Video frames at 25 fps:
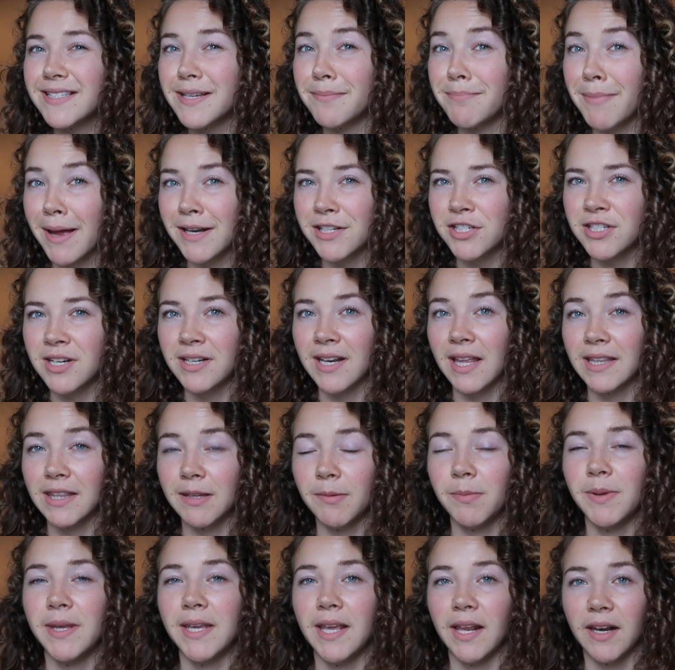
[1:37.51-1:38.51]
to mention at
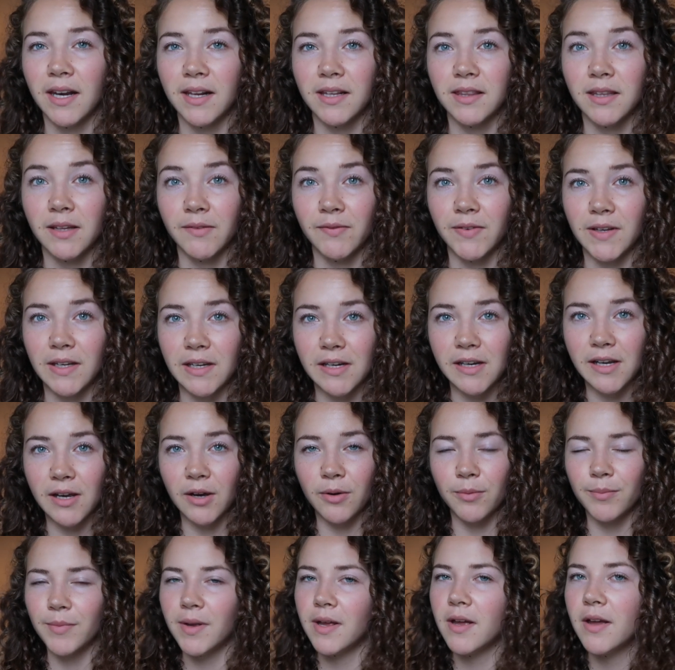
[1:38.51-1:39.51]
the beginning of the
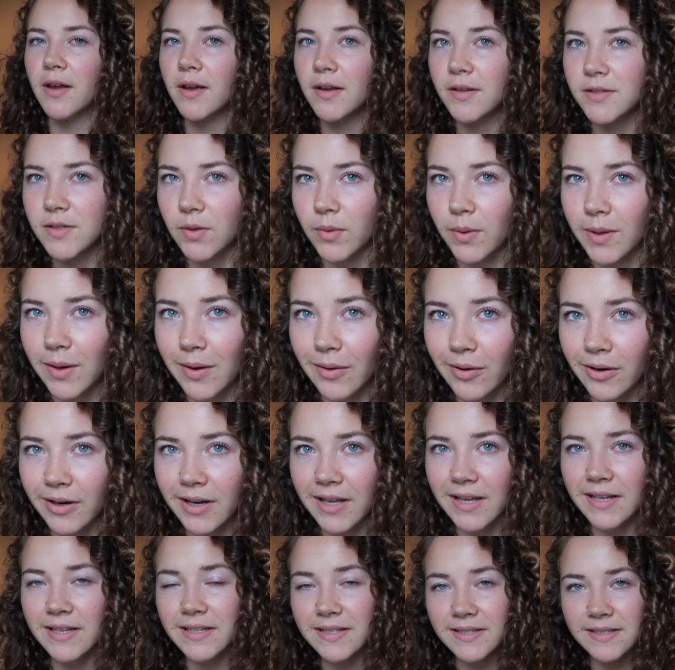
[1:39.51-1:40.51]
video. So here it
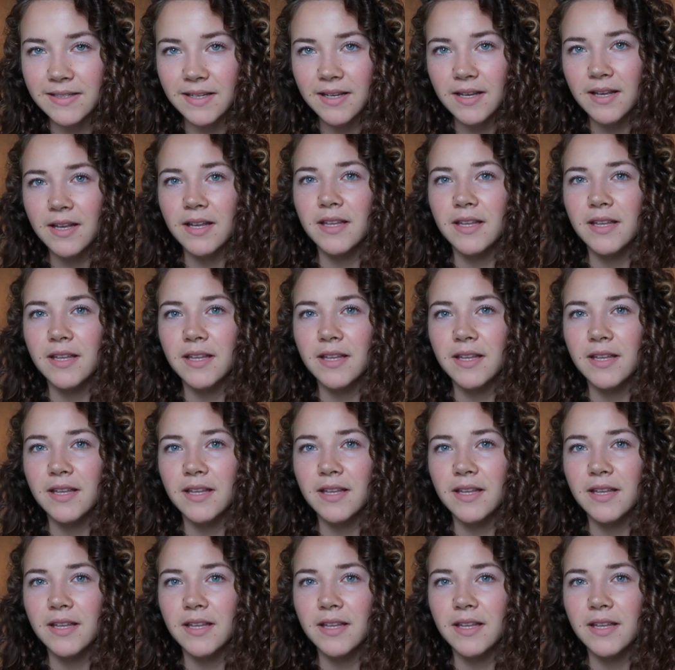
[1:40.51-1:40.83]
is.